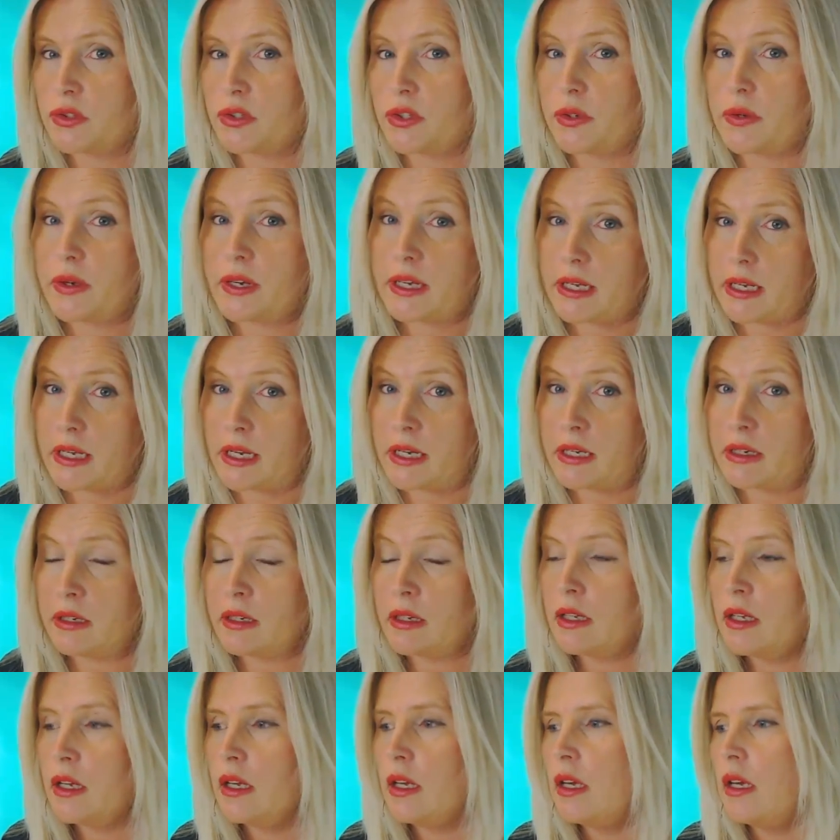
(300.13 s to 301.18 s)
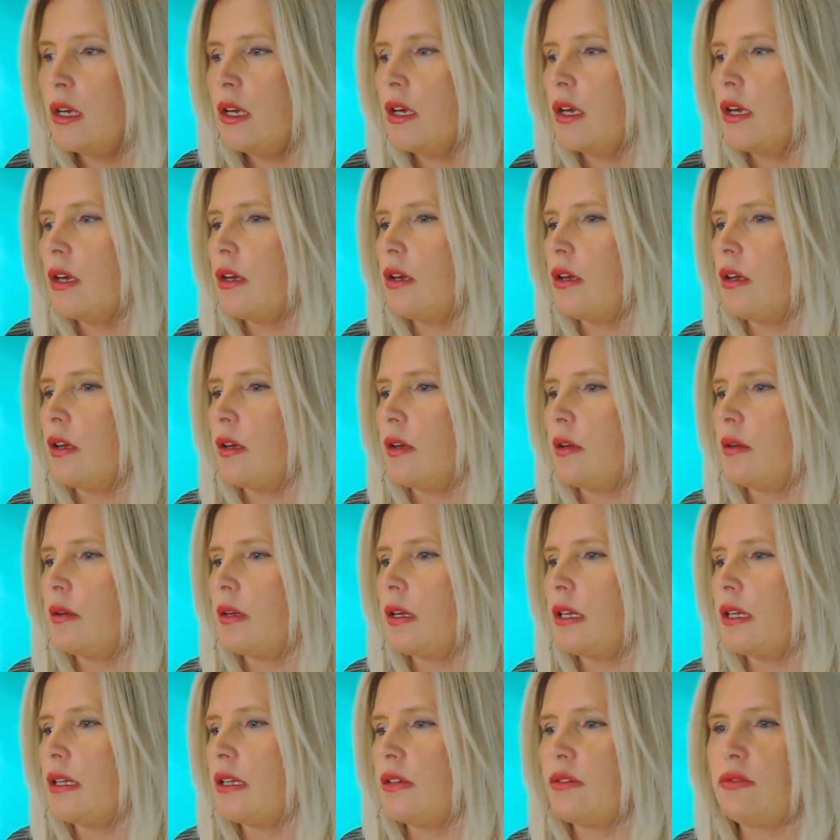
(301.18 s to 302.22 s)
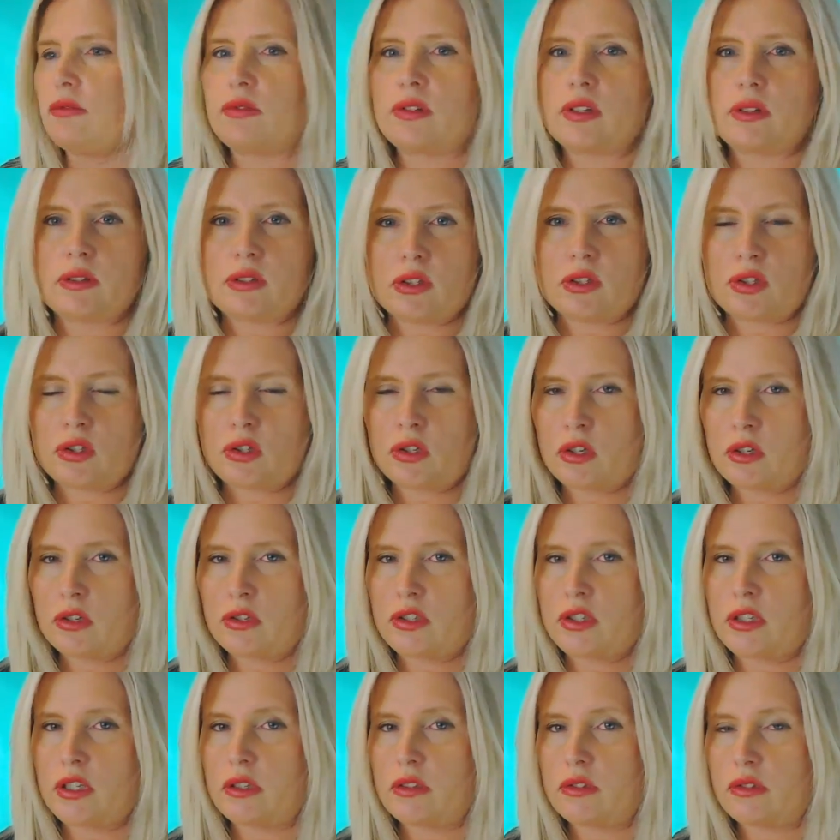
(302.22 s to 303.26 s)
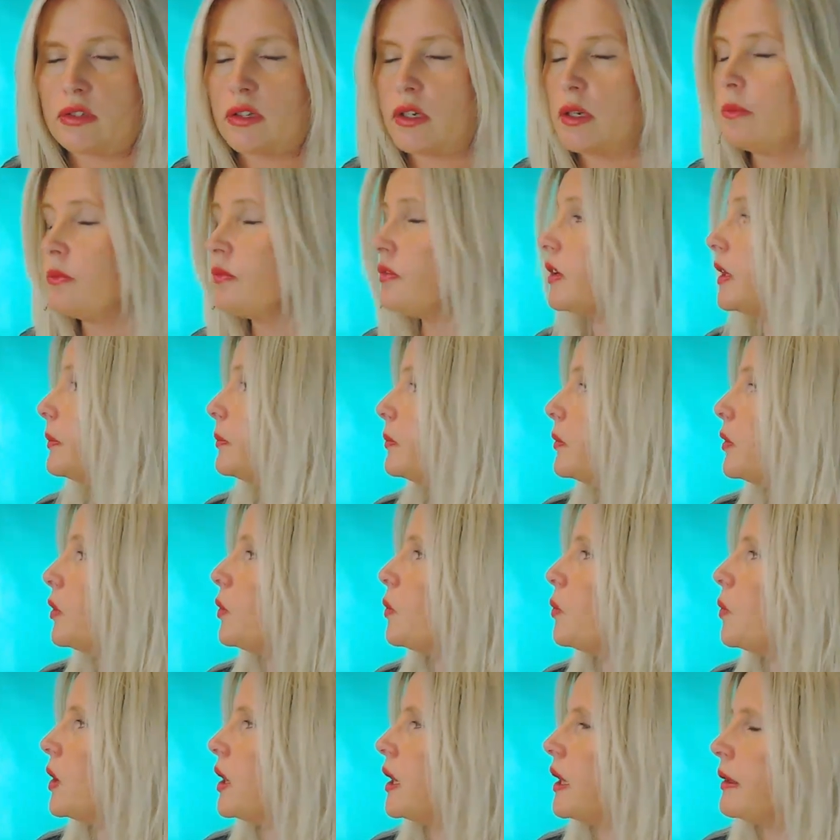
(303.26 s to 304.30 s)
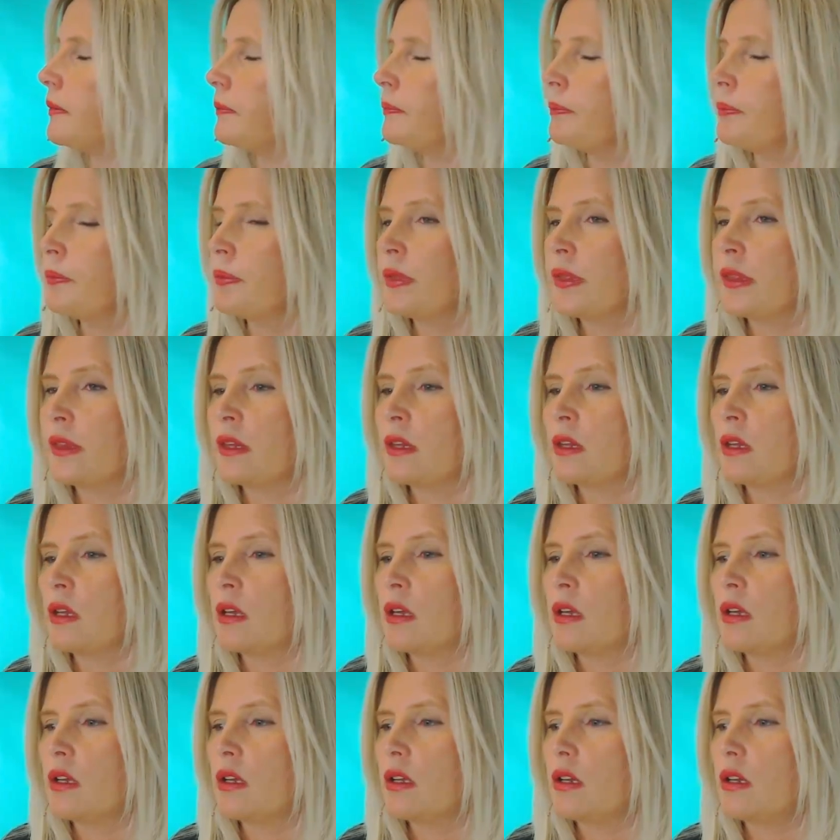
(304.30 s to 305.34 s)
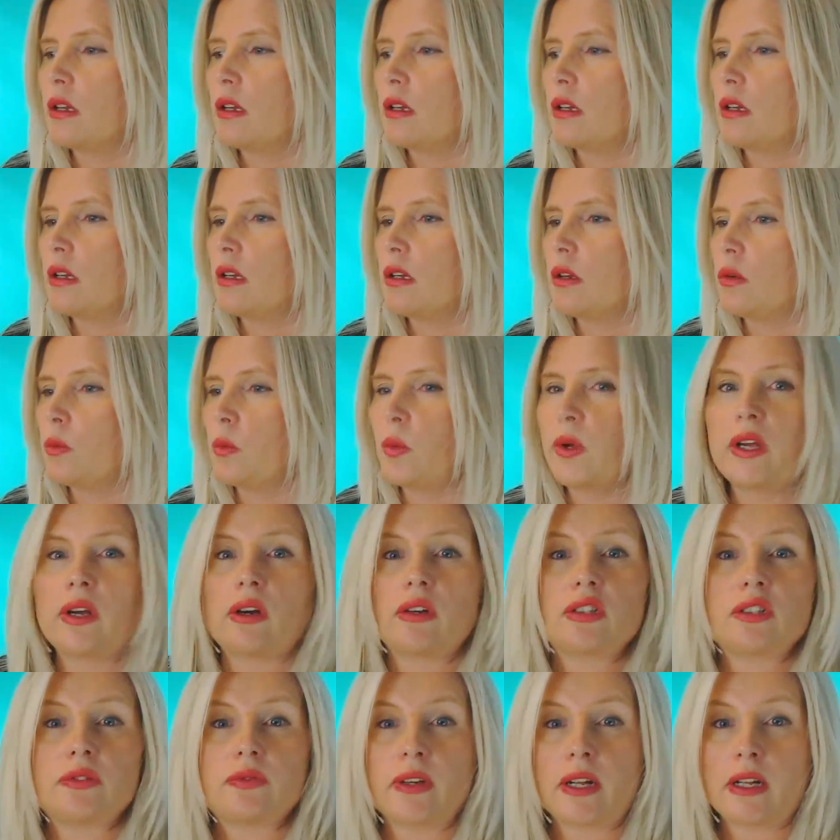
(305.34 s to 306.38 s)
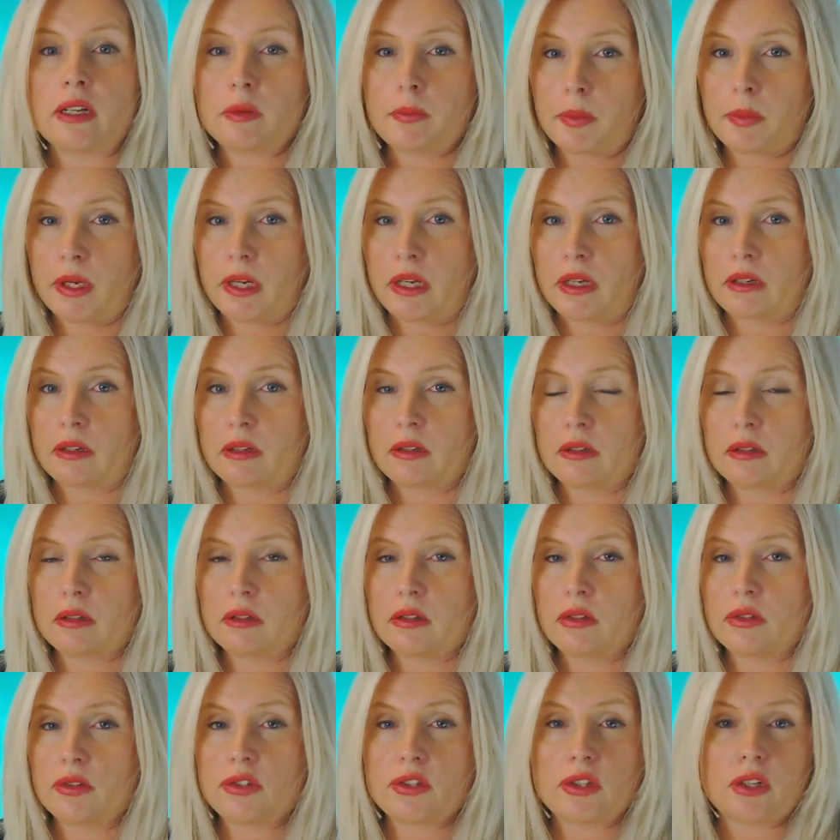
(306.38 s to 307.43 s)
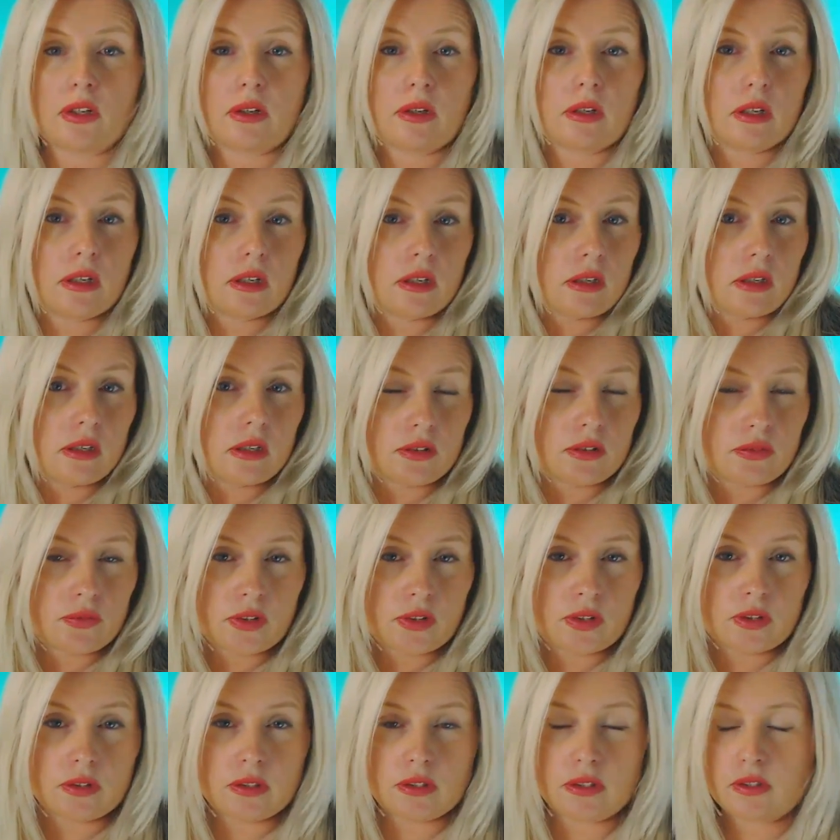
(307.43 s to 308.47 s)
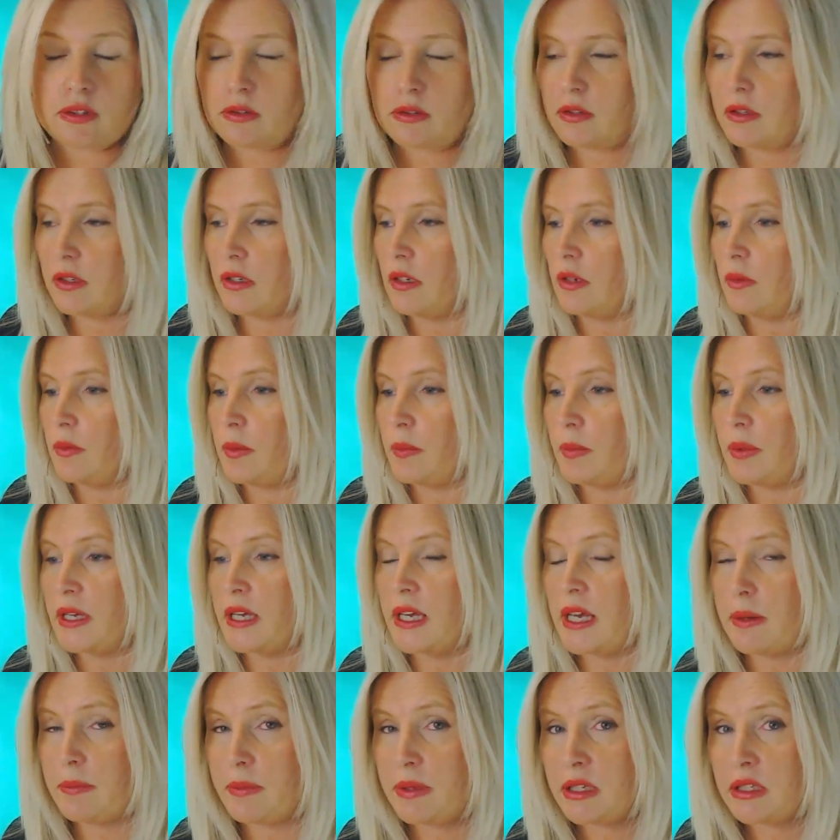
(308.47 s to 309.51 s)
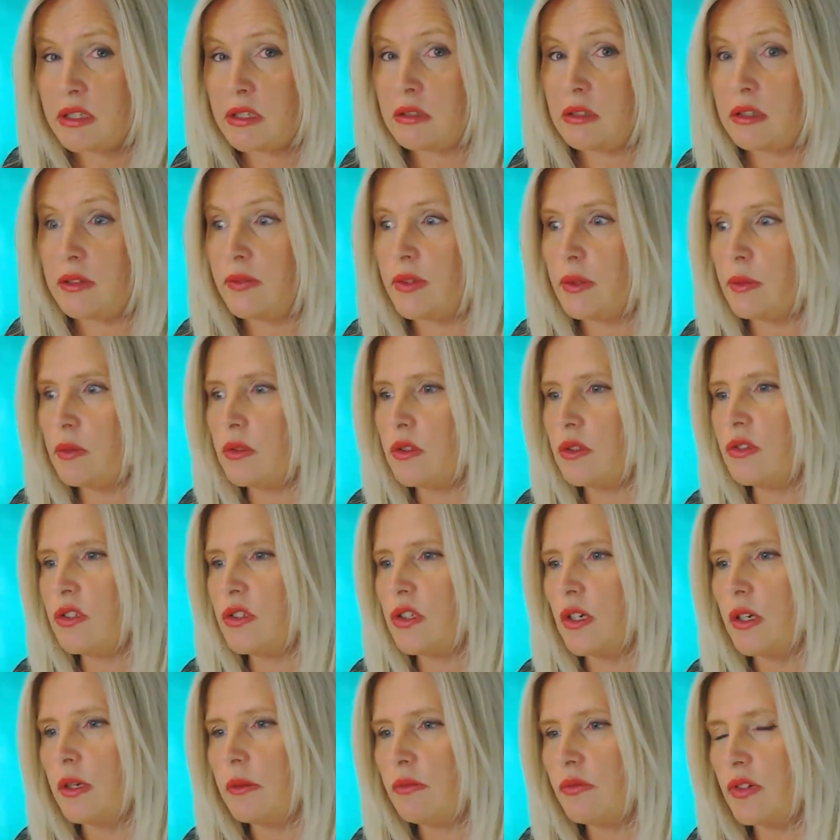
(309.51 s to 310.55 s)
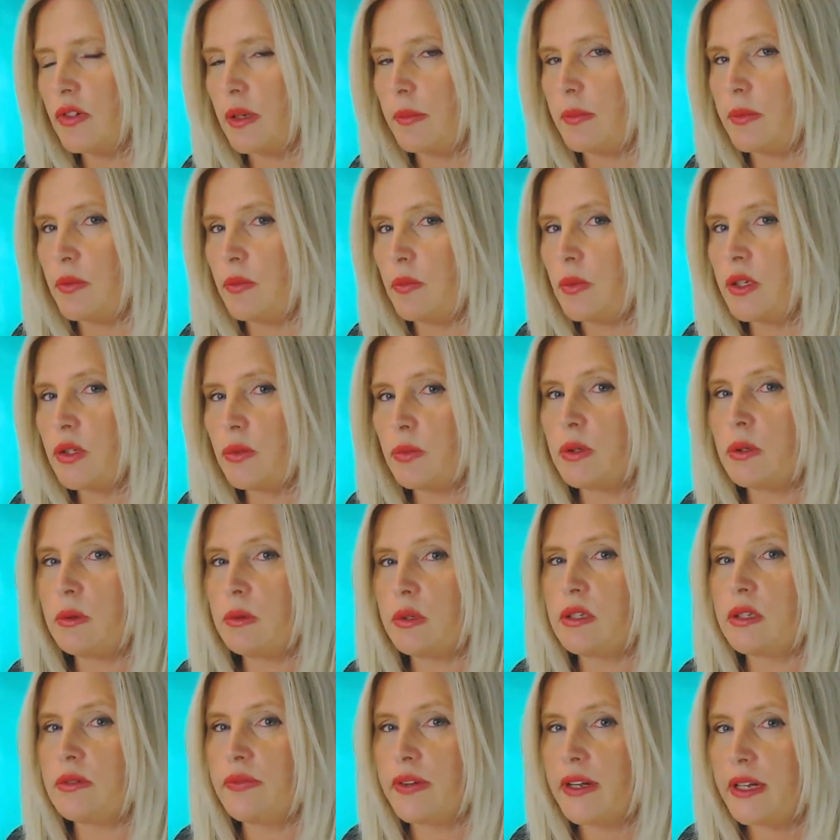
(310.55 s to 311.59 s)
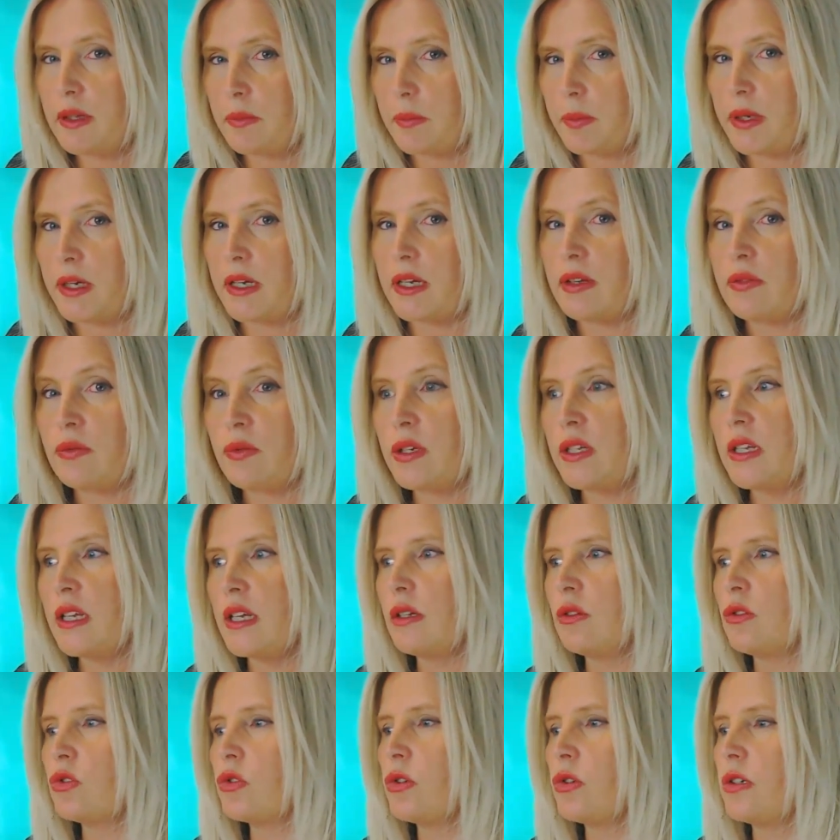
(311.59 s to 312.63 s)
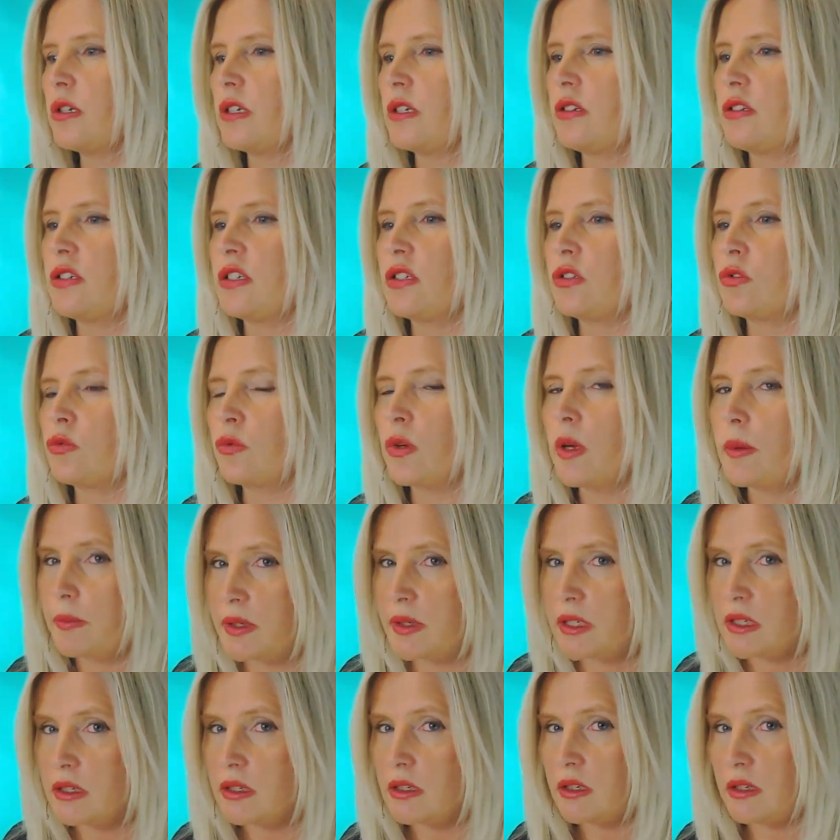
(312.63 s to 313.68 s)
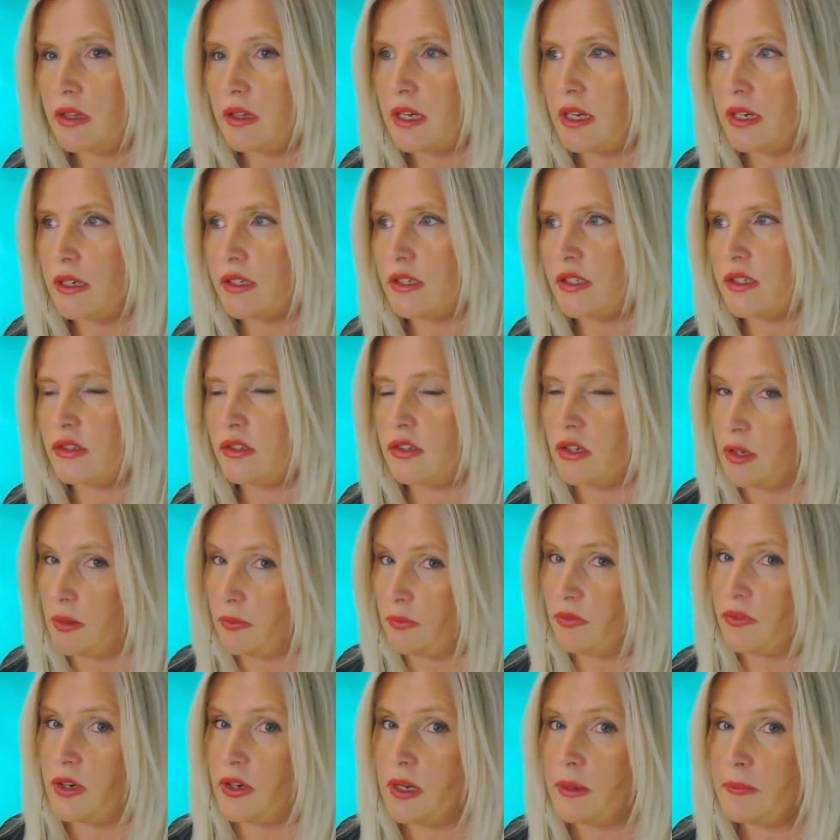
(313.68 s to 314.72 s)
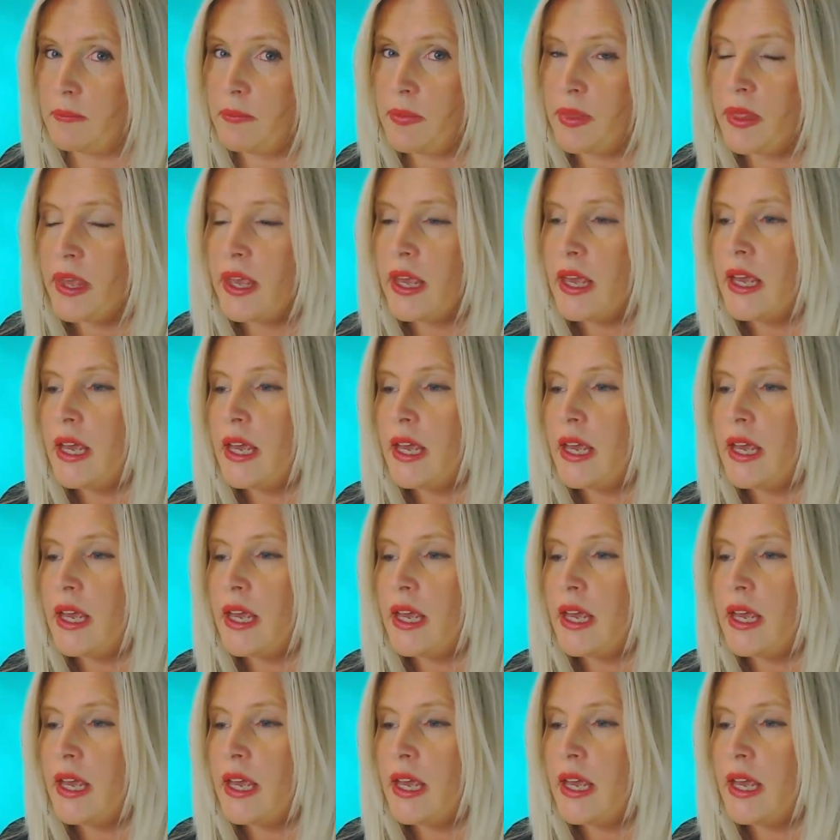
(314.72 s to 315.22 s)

So again, there is a certain time frame where we are developing. So as far as, when we came into life, there was a time frame in which we were developing. If we then try and disrupt that time frame,